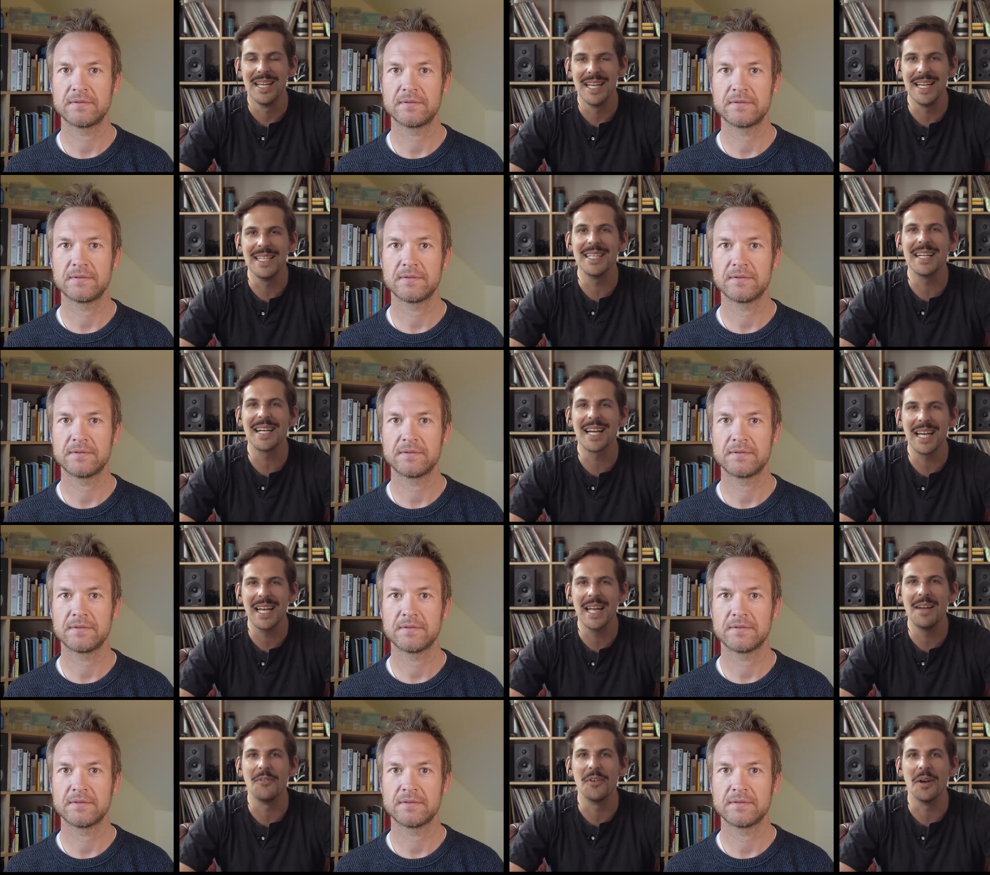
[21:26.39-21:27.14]
Speaker 1: is it
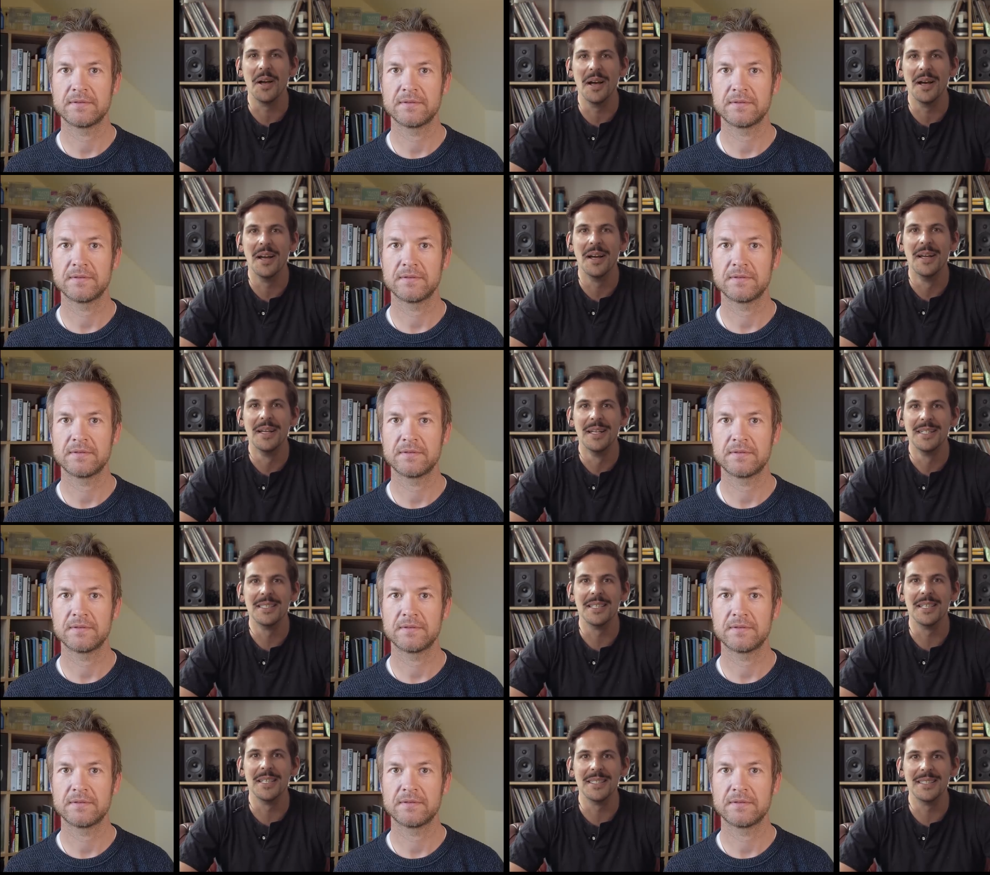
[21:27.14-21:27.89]
clever
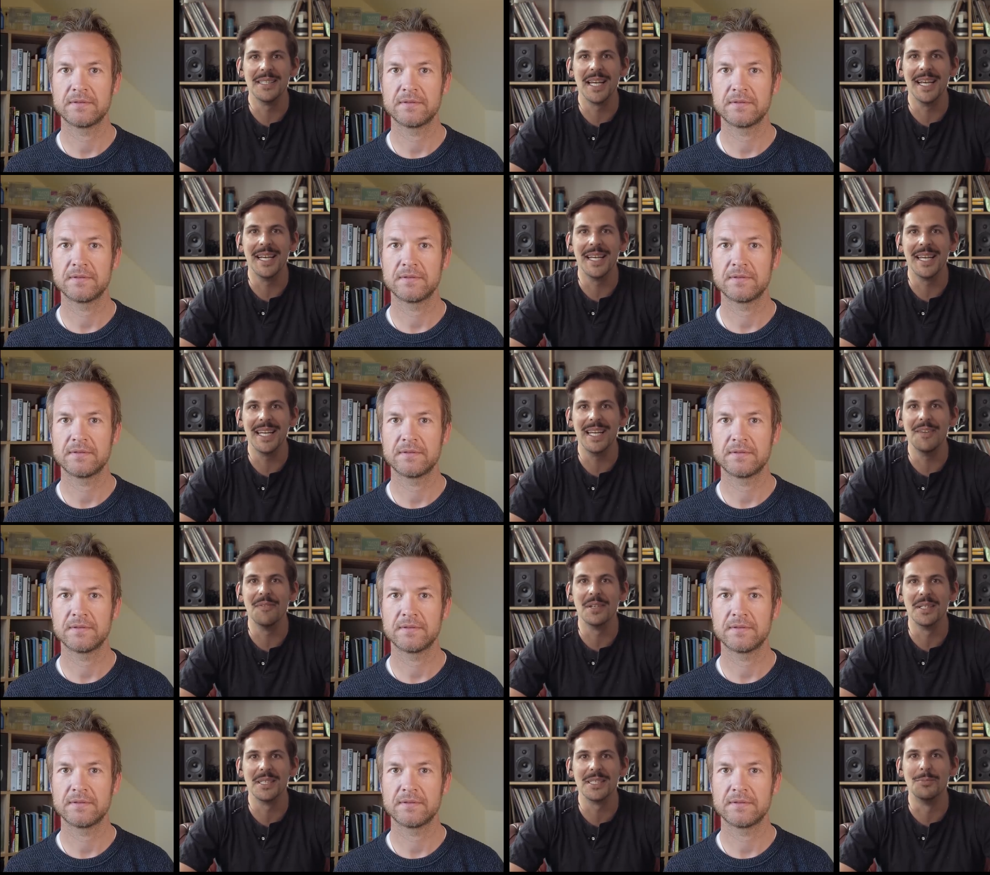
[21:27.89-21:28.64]
to take
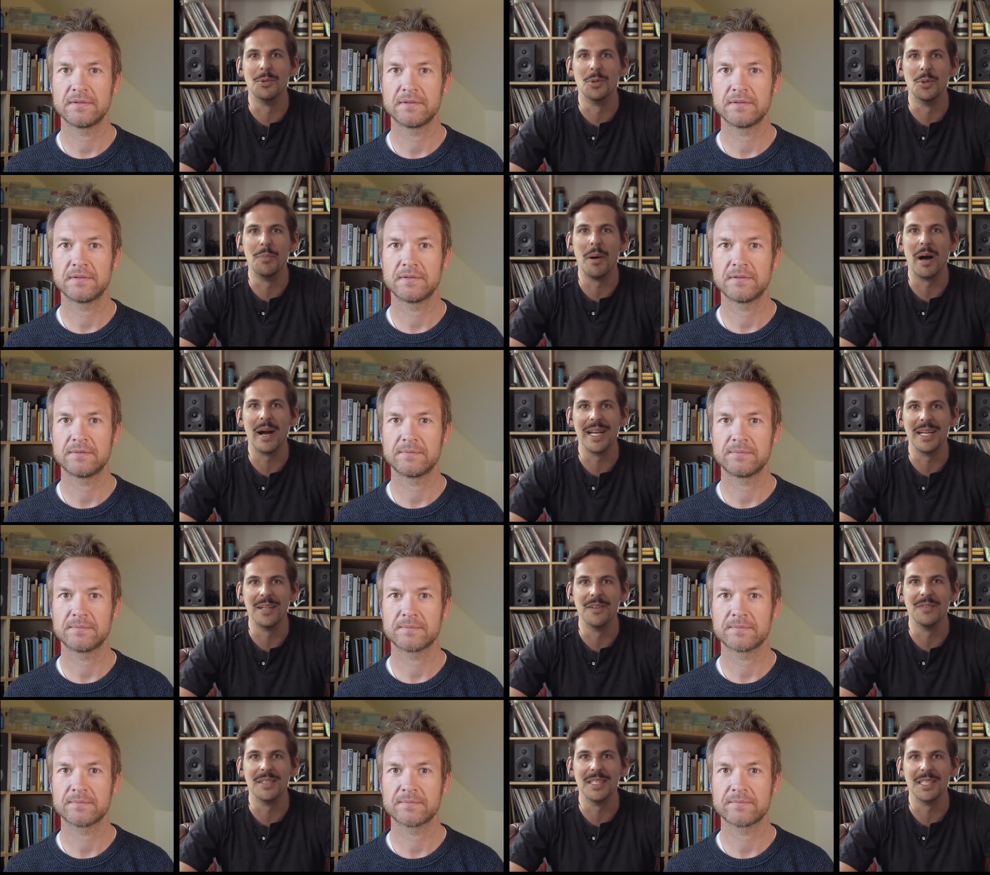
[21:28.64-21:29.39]
even a small
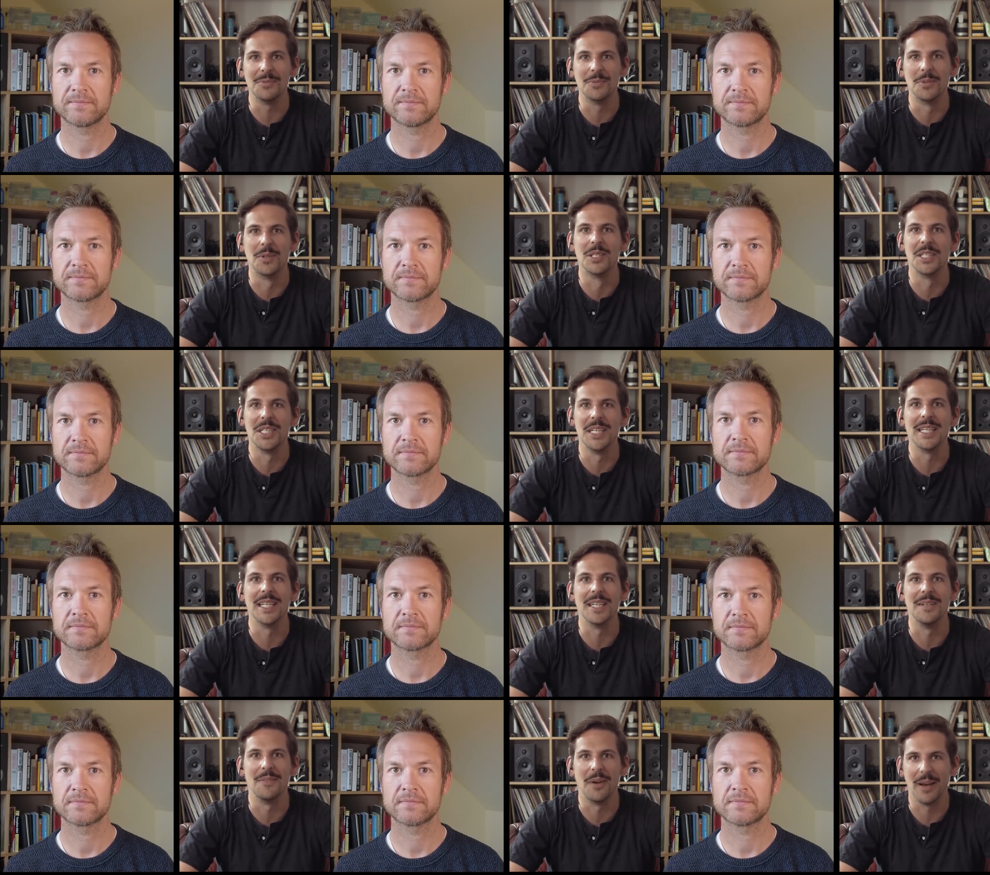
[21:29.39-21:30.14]
bite of this raw
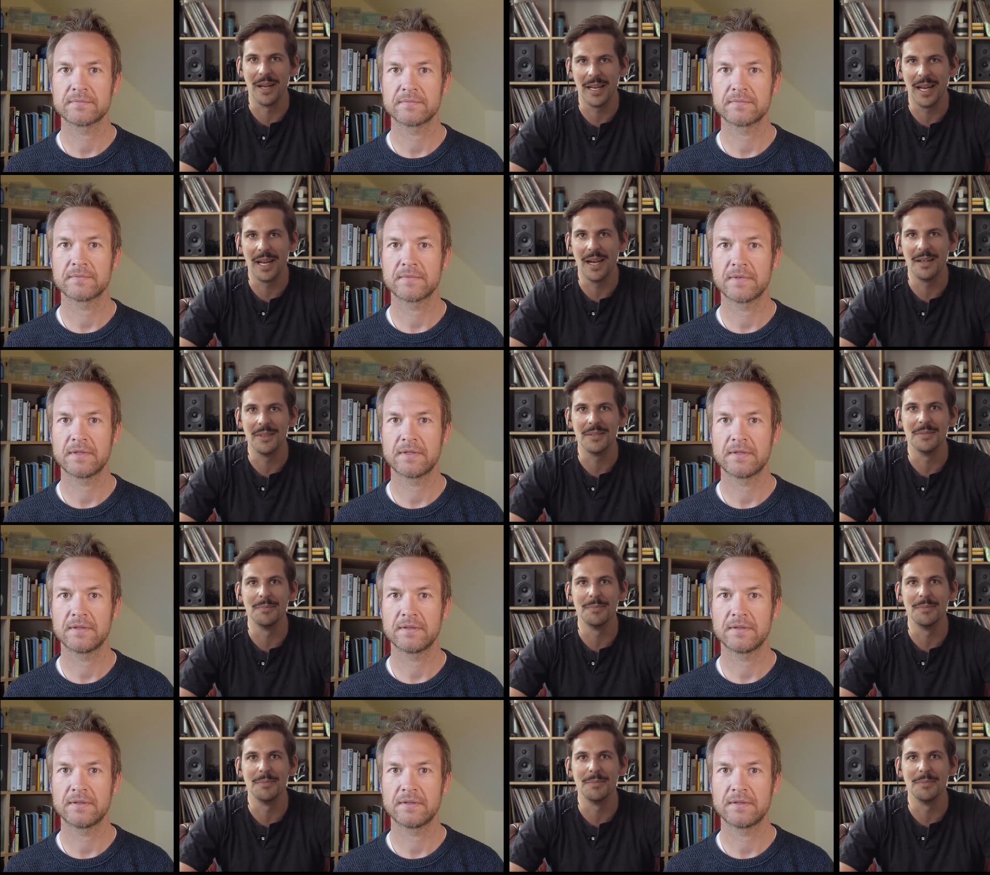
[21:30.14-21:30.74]
chicken right now